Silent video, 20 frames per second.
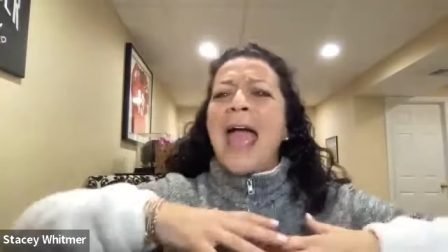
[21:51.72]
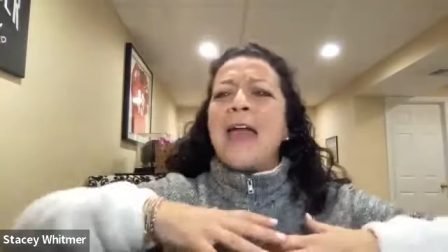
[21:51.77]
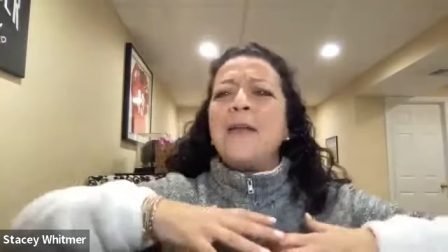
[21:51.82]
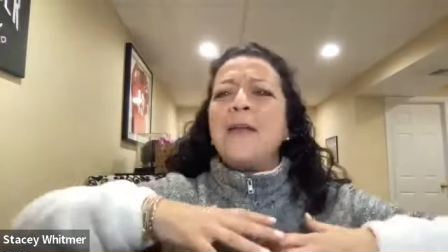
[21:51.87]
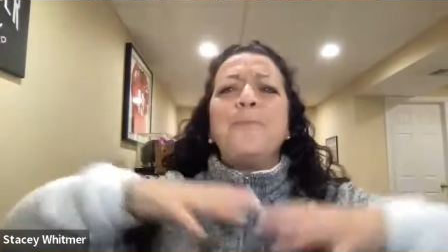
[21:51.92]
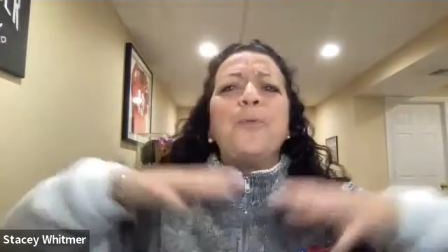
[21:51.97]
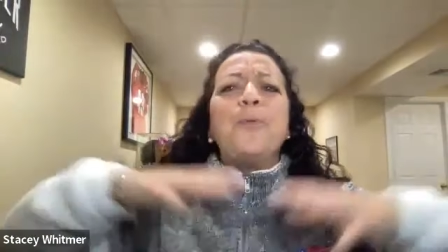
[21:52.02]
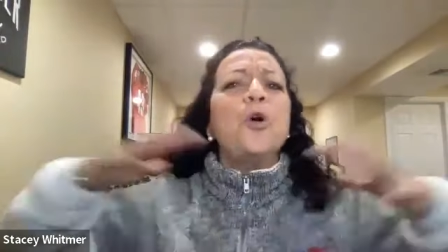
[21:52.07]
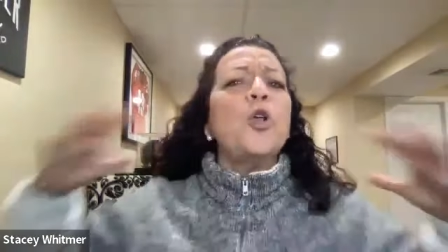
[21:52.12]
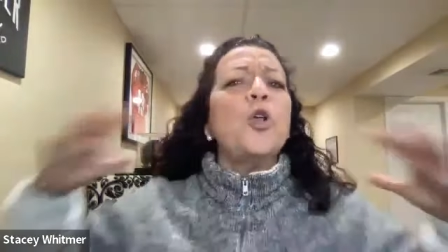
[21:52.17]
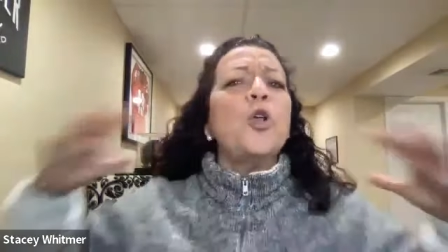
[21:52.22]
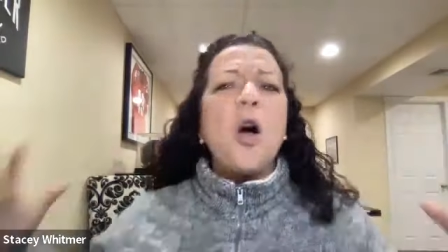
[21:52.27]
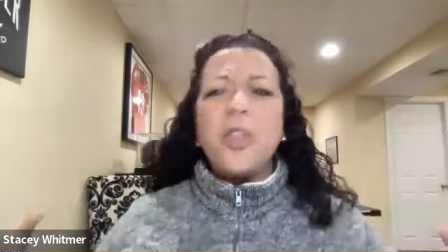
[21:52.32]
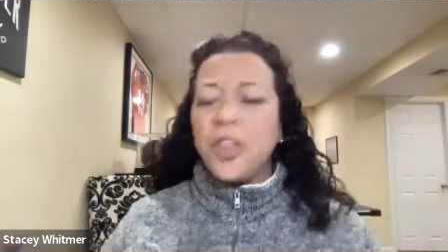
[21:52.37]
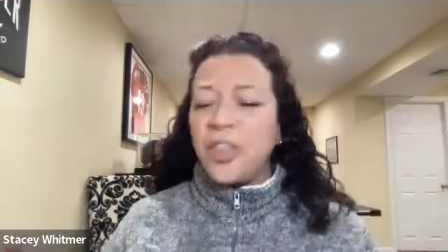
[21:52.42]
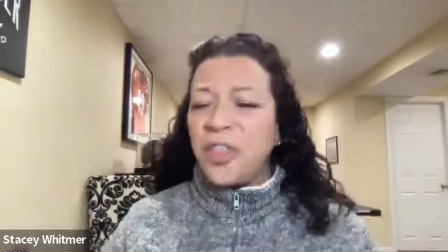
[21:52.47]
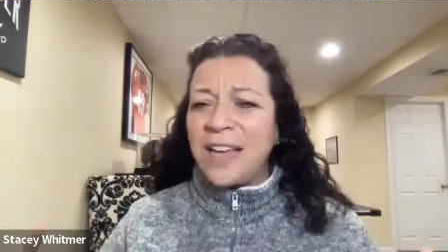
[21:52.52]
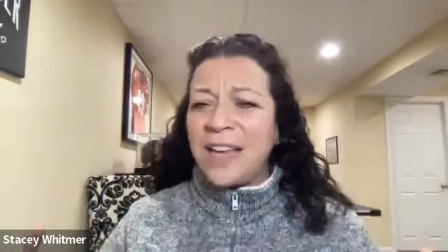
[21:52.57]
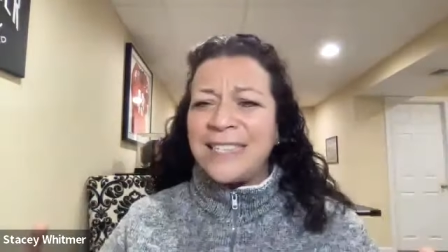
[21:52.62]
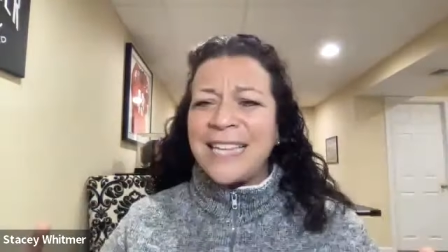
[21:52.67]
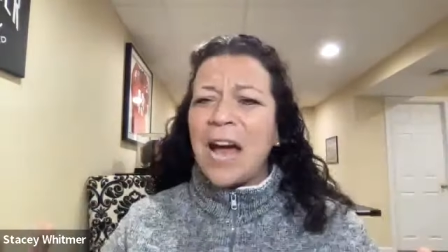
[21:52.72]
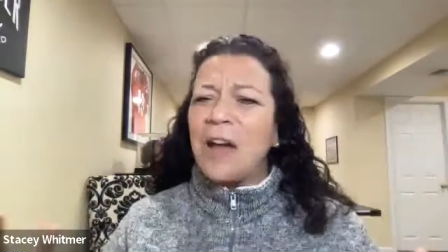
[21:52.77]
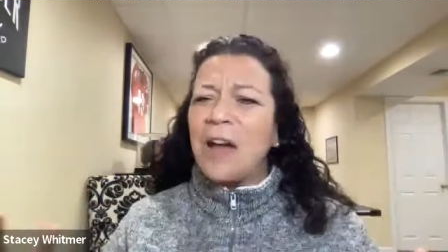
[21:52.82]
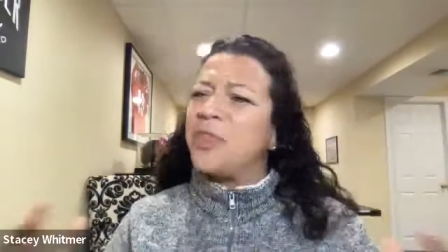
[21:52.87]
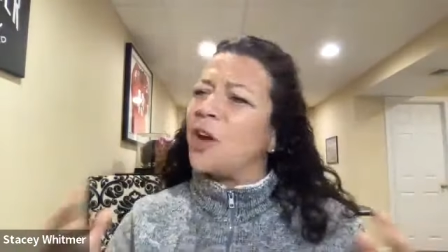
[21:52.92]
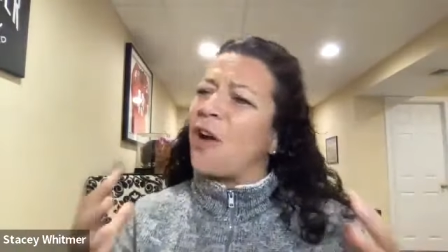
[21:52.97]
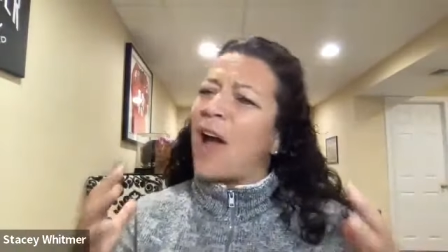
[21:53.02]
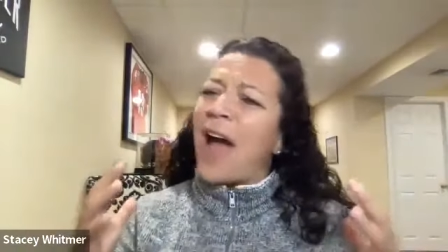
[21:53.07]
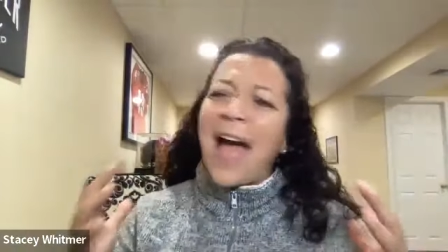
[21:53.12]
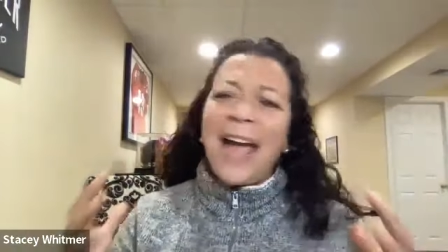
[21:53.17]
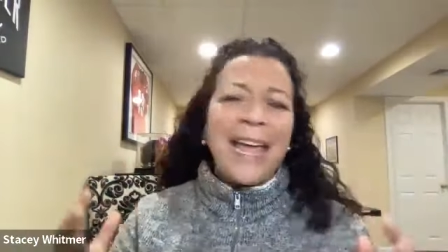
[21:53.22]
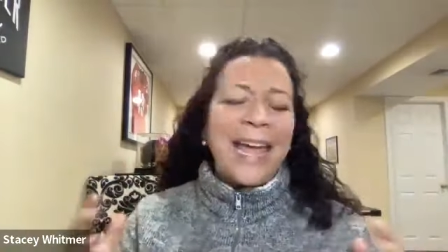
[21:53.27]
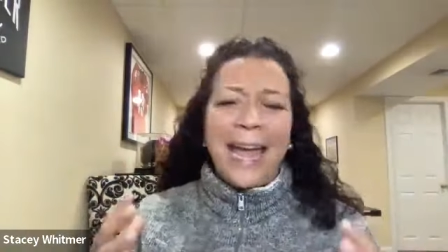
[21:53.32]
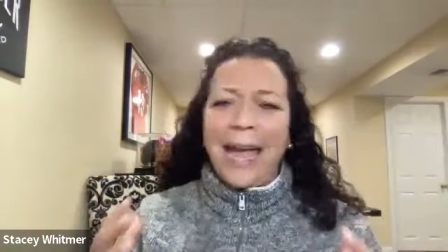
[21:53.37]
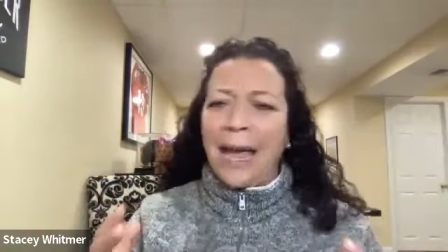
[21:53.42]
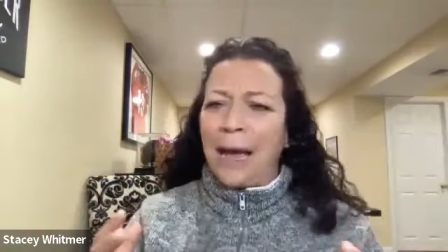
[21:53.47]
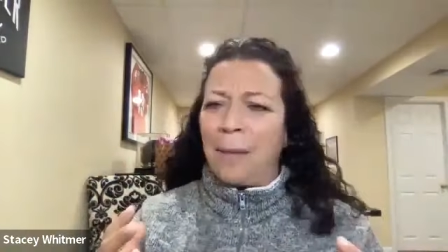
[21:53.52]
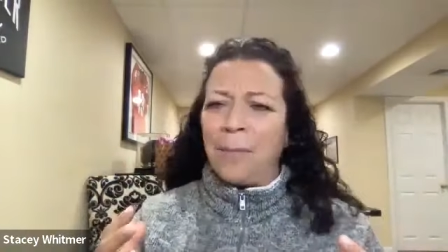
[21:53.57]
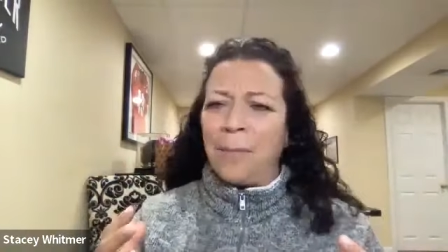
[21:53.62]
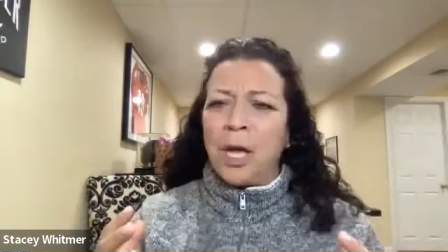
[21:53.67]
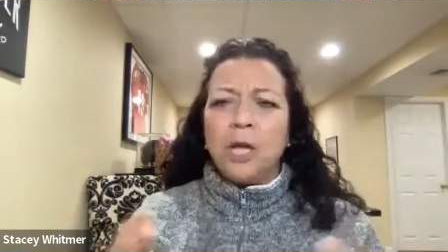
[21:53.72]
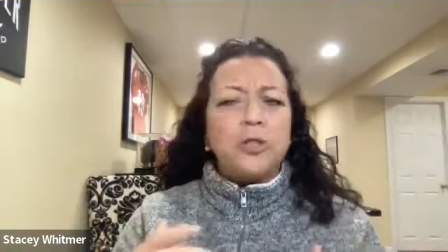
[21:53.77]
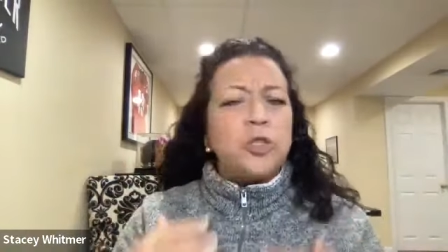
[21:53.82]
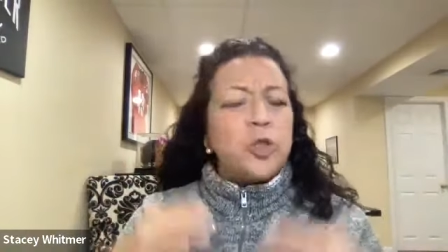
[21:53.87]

and put all the things out there. I am.